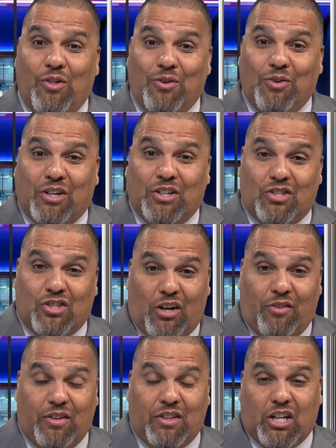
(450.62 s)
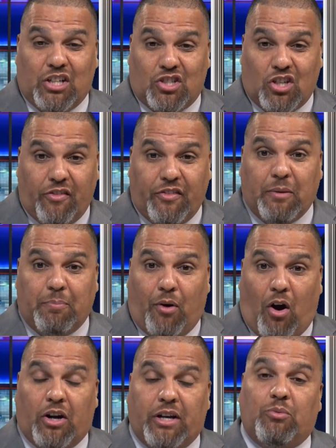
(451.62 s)
the Conservative
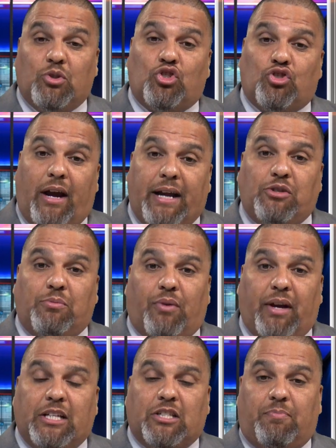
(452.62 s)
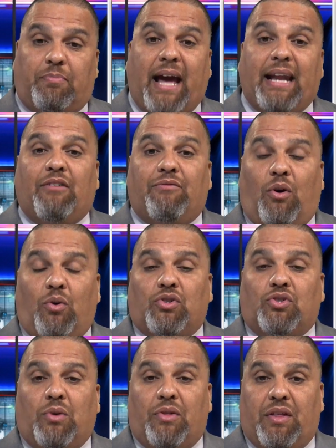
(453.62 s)
Party was trying to bring Hispanic
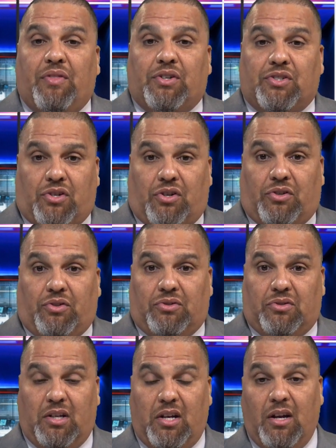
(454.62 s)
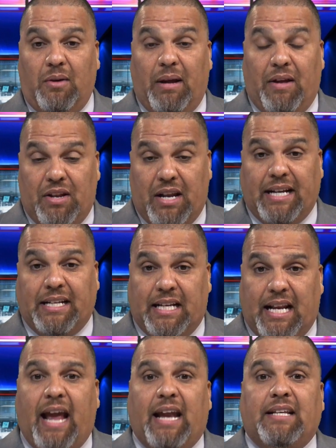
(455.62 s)
voters within their circles in the
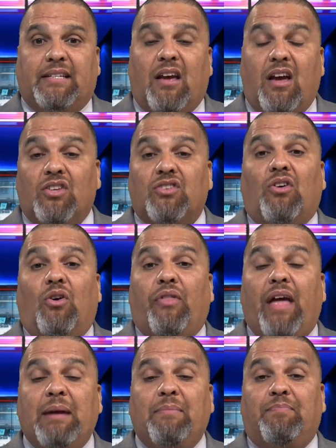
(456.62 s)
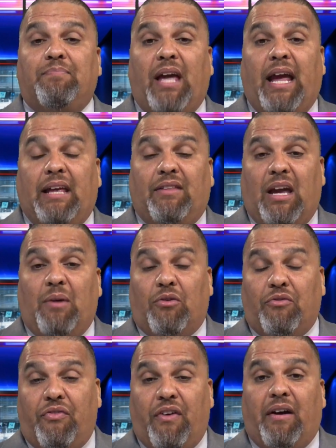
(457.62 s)
1980s. So they were
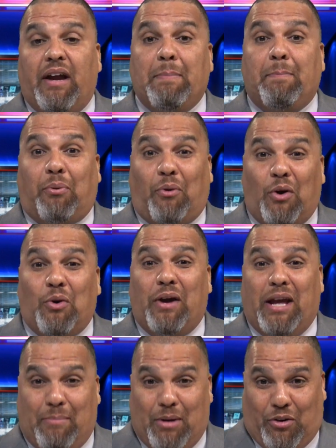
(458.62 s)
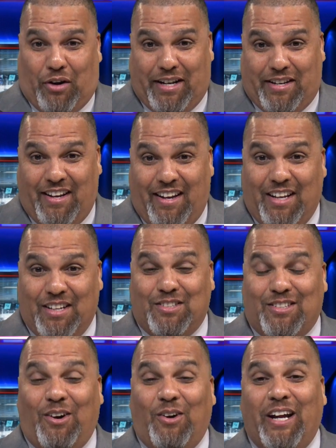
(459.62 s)
very pro-immigrant.
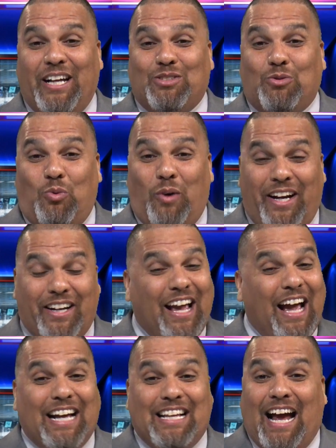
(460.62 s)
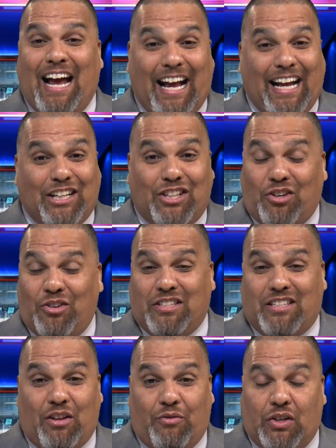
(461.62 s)
So it's weird, because I got to show you
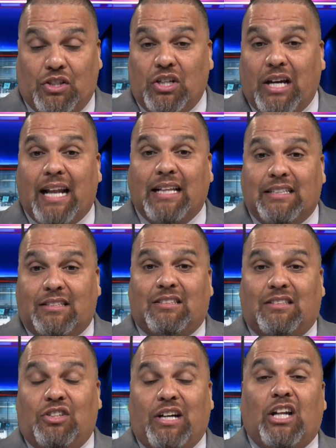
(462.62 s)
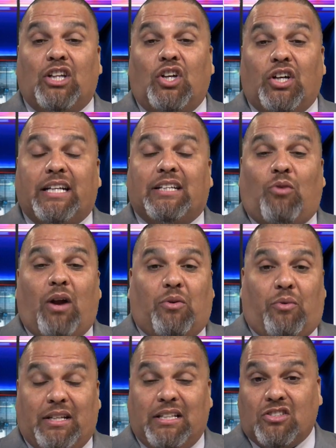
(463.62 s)
this other footage. You got to listen, you got to look at
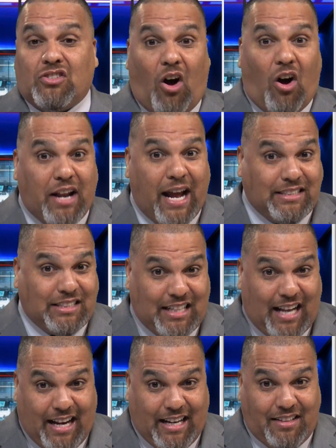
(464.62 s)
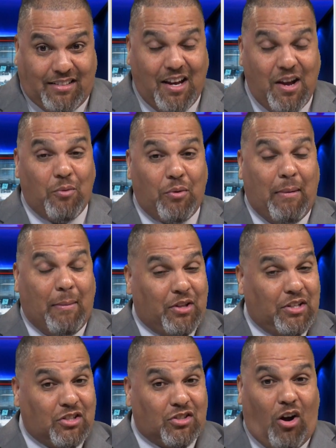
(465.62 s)
Ronald. This is all 1980s. Remember,
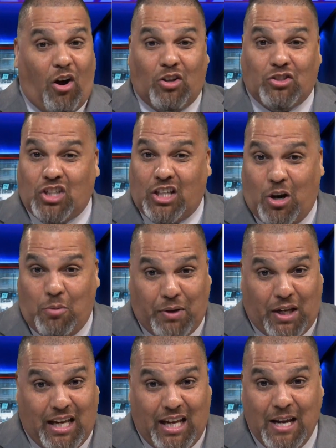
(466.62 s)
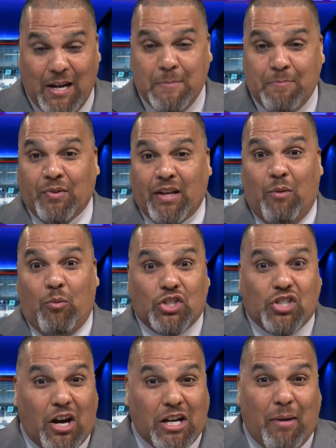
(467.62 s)
this is all GOP, and we're
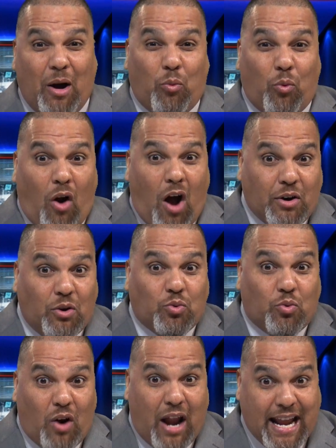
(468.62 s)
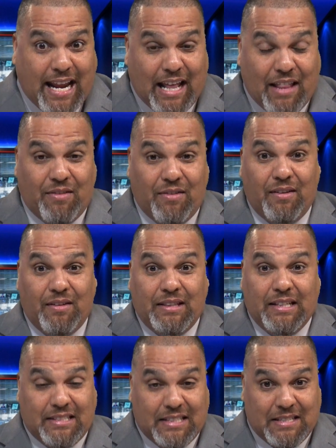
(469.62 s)
talking about Ronald Reagan.
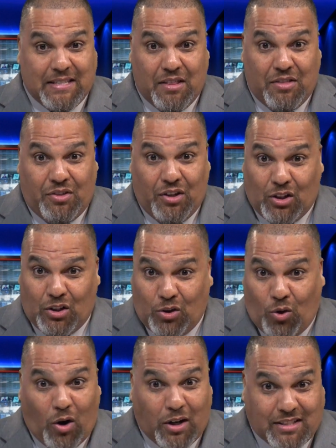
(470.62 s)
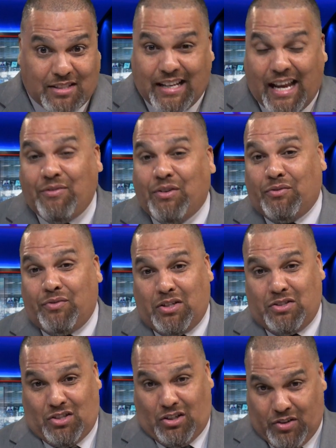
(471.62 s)
This is the Lord Savior of the
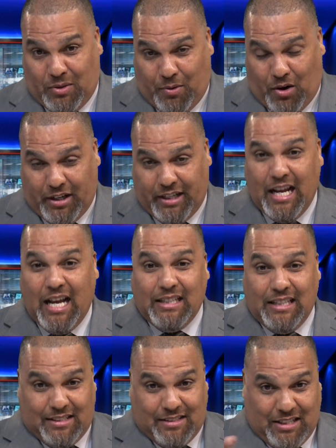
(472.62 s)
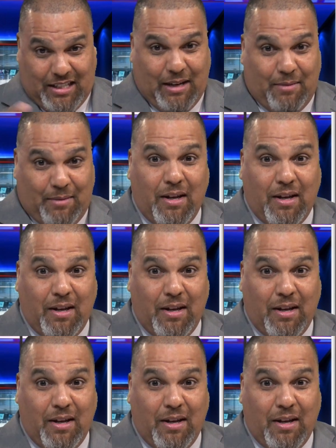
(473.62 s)
Conservative Party. Listen to him